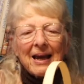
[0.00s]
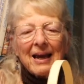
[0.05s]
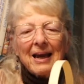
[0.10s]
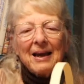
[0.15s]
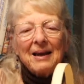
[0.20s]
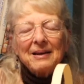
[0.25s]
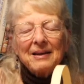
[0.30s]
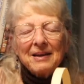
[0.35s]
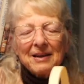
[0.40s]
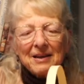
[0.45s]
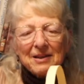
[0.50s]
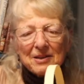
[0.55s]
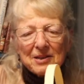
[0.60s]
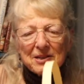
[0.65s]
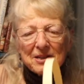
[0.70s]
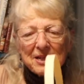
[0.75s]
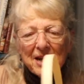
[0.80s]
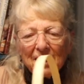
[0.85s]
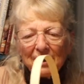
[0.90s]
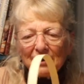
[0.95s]
And
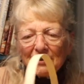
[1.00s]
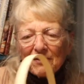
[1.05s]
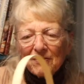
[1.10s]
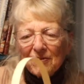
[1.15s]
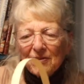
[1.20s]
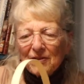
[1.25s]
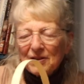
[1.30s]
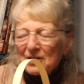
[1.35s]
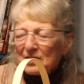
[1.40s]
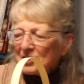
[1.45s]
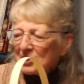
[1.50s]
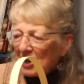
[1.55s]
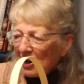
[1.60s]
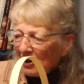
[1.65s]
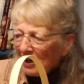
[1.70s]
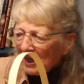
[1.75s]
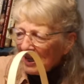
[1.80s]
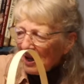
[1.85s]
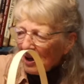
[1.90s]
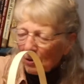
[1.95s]
instead of
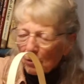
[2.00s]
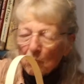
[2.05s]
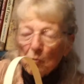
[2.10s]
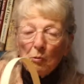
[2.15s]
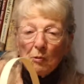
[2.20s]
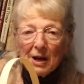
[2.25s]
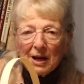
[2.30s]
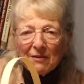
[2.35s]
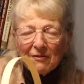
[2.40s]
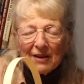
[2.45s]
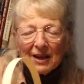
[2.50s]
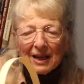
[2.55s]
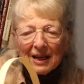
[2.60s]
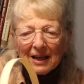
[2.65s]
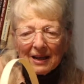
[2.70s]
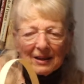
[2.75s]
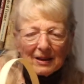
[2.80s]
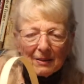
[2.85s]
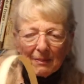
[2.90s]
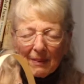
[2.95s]
starting out
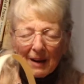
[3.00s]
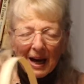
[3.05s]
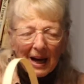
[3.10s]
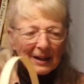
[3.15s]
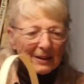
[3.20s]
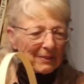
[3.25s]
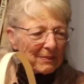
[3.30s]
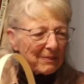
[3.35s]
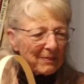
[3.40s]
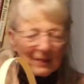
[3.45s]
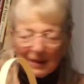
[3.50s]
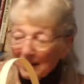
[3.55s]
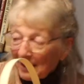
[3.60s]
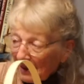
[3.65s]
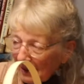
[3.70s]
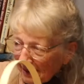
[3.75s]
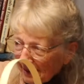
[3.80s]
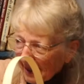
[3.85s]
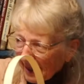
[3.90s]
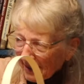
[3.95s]
weaving at the bottom
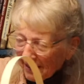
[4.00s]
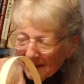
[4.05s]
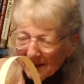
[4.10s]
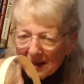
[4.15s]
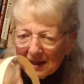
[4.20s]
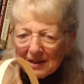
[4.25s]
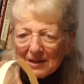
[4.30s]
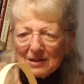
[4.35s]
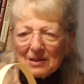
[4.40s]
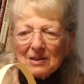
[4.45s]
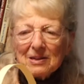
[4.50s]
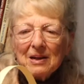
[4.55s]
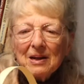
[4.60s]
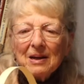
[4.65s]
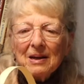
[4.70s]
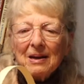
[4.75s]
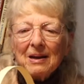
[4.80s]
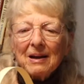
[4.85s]
like this,